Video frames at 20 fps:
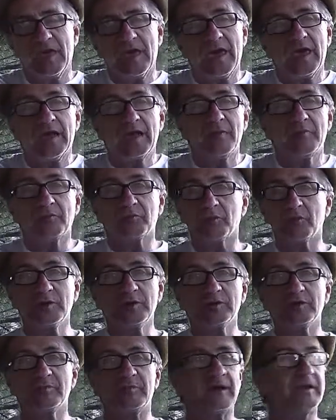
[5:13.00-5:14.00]
And I'm
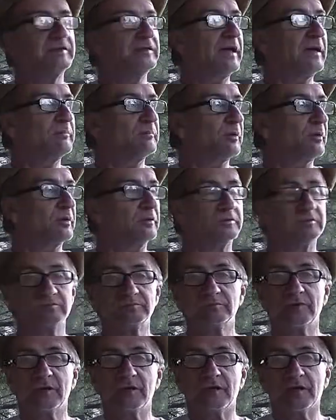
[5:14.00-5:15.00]
thrilled about that part
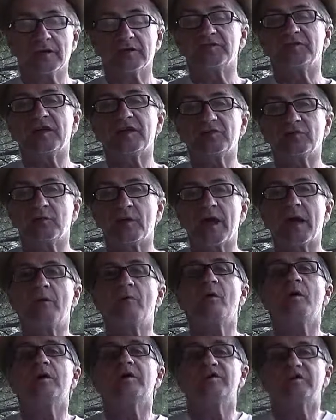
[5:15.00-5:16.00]
because that's what I
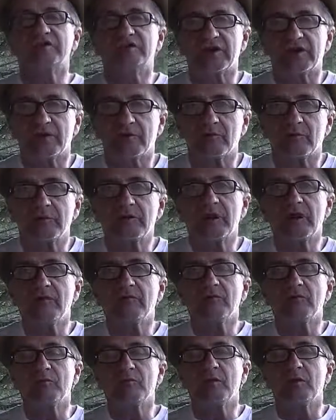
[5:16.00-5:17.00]
want to share with
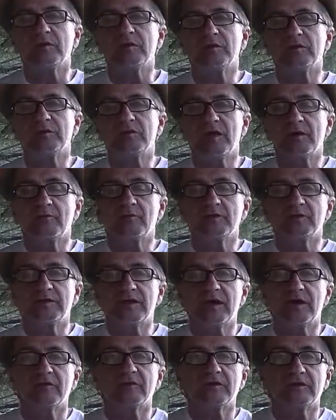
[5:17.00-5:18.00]
everyone that would
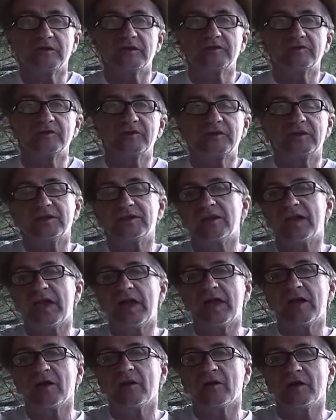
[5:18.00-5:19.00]
dare to listen and
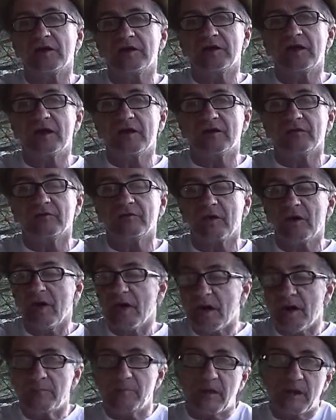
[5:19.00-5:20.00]
care enough
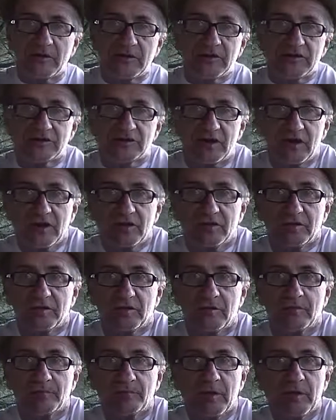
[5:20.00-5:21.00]
about each
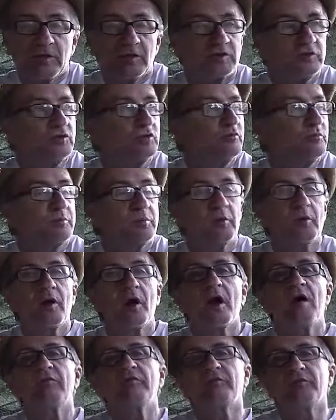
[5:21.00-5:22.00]
other to
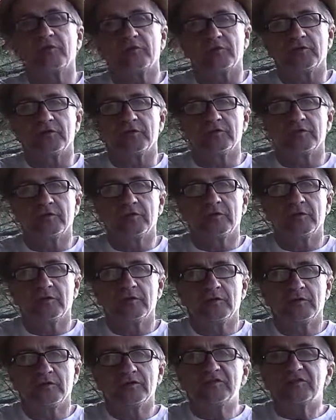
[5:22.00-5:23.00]
proffer
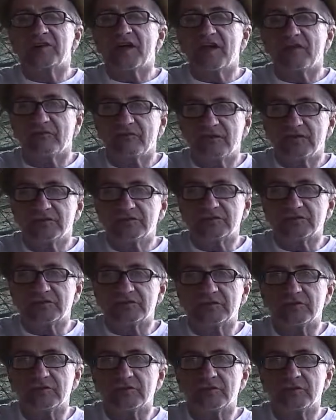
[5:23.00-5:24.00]
salvation
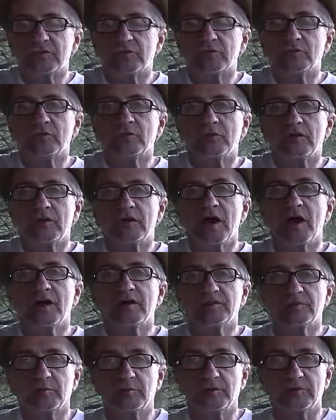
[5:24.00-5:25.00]
through the
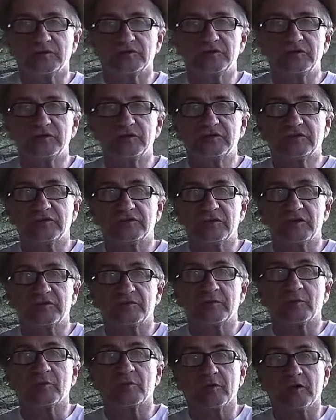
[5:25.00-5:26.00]
gospel that Jesus has
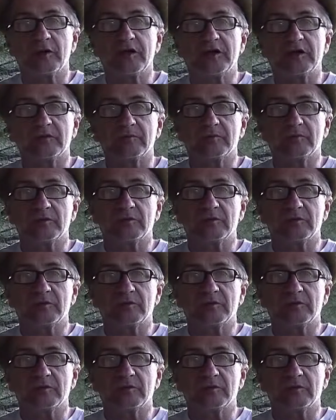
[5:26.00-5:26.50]
proclaimed,